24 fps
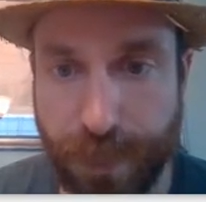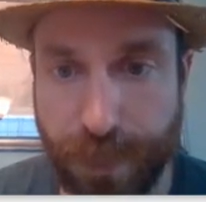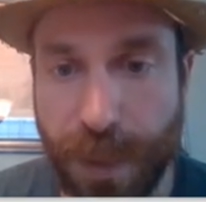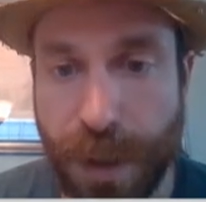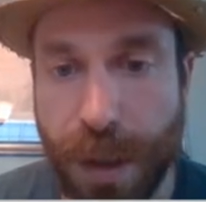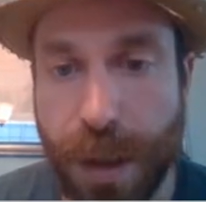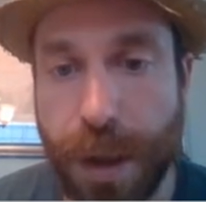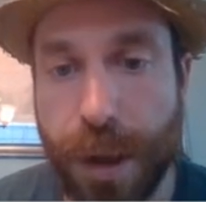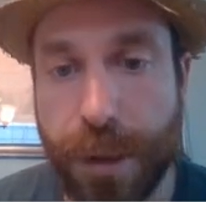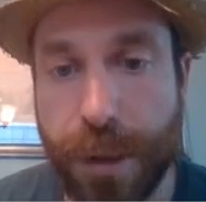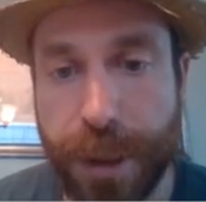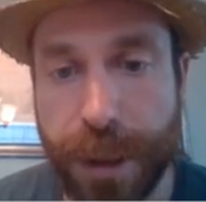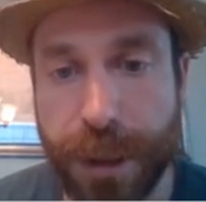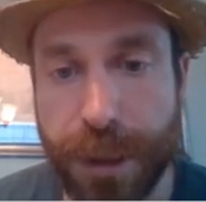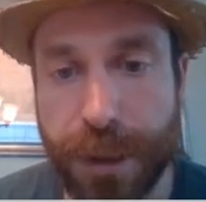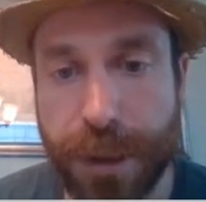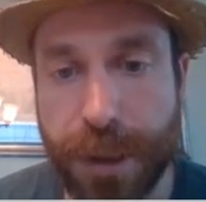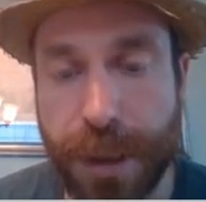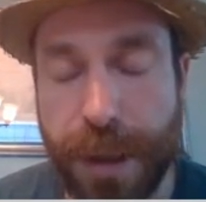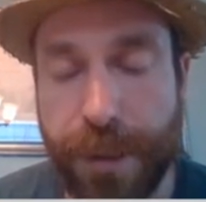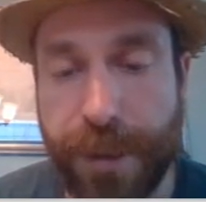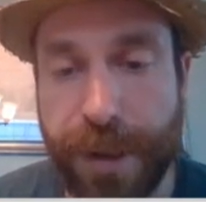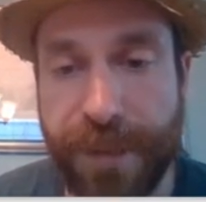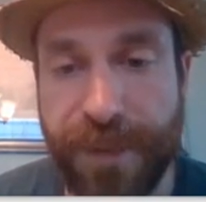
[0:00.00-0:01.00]
All right,
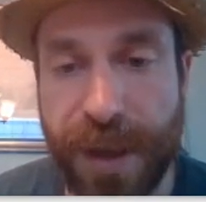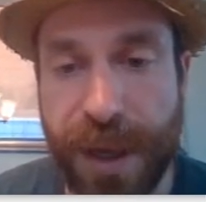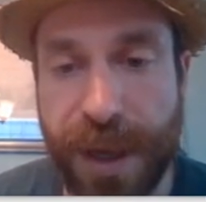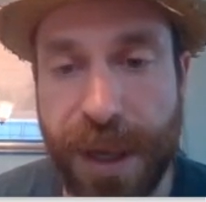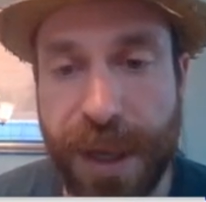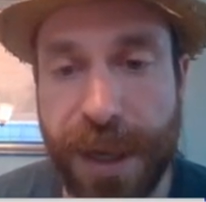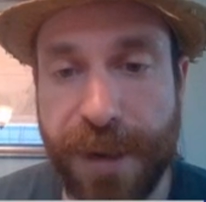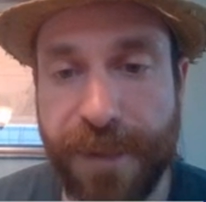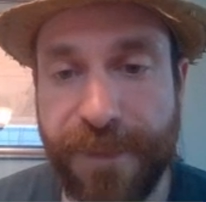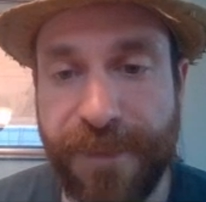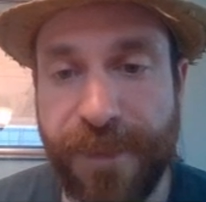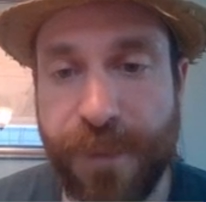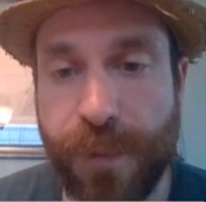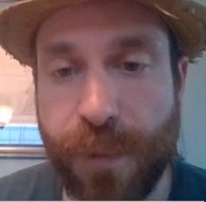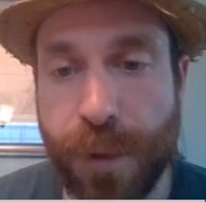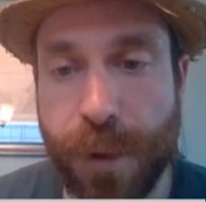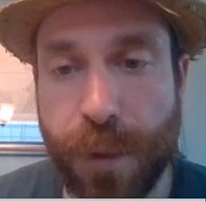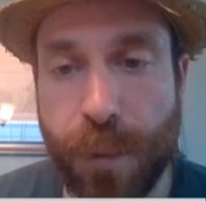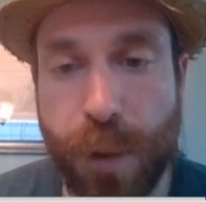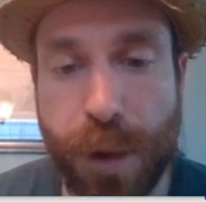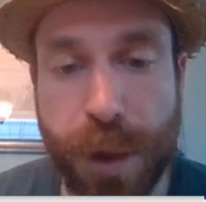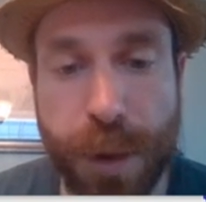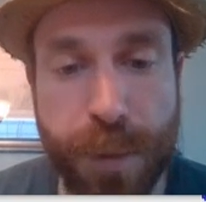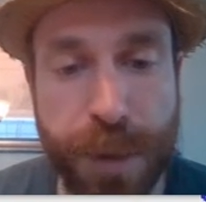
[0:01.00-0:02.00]
so now we have 8, 4,
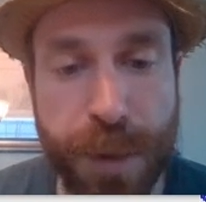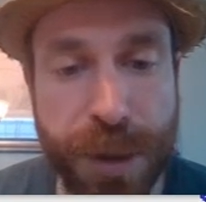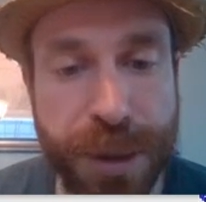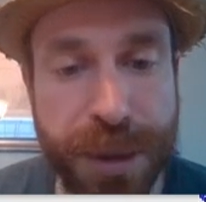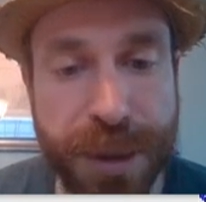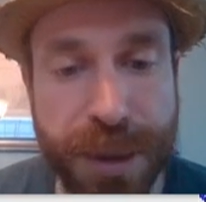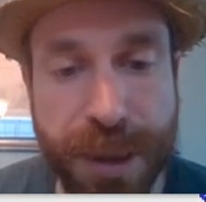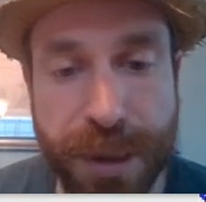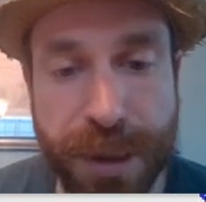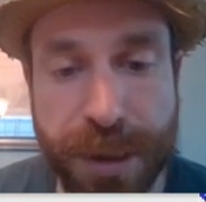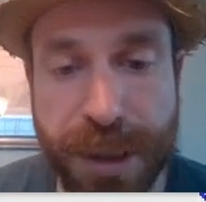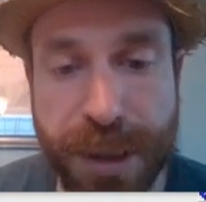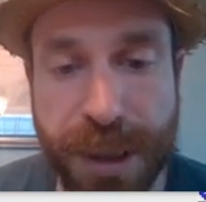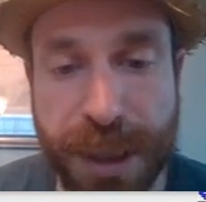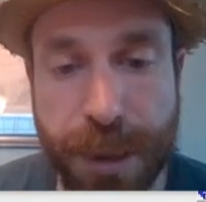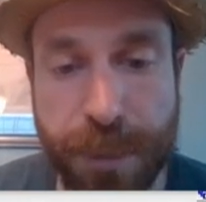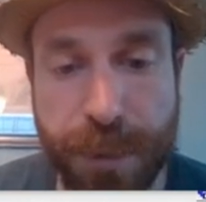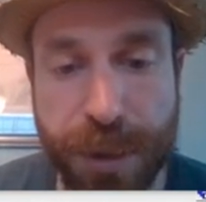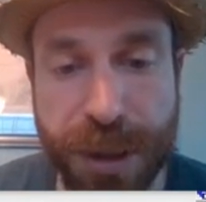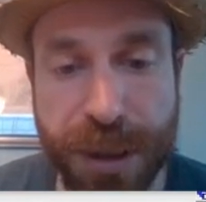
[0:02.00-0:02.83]
and 1, which is 13,